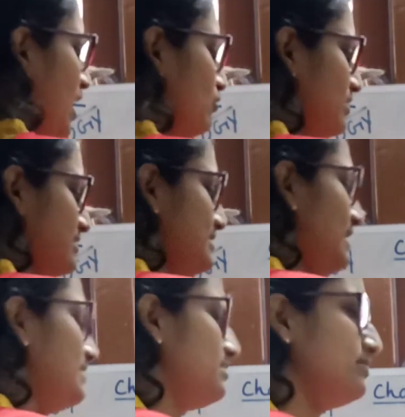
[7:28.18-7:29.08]
outer
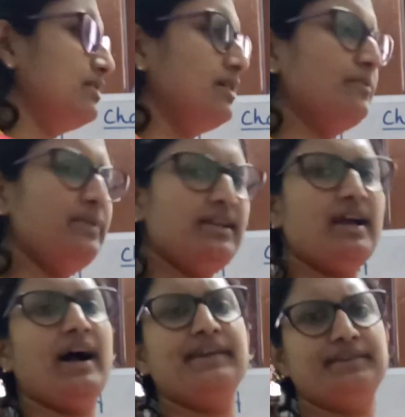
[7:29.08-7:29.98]
side, the very
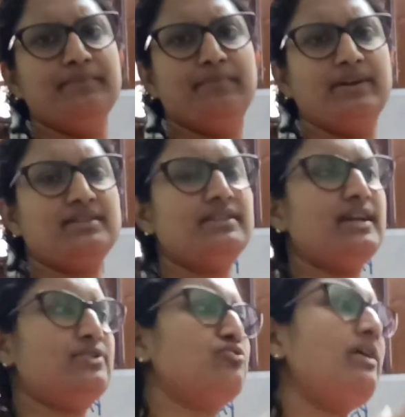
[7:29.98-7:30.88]
high temperature,
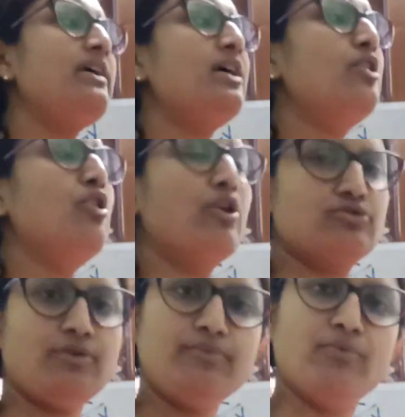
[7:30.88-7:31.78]
that's why
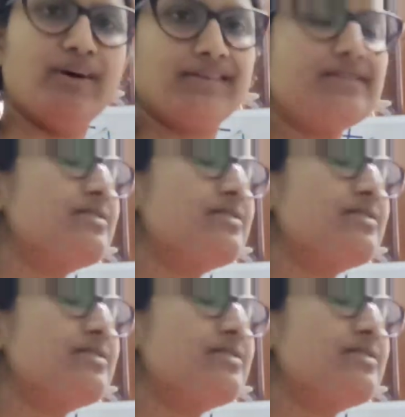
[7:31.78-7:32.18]
loss of waters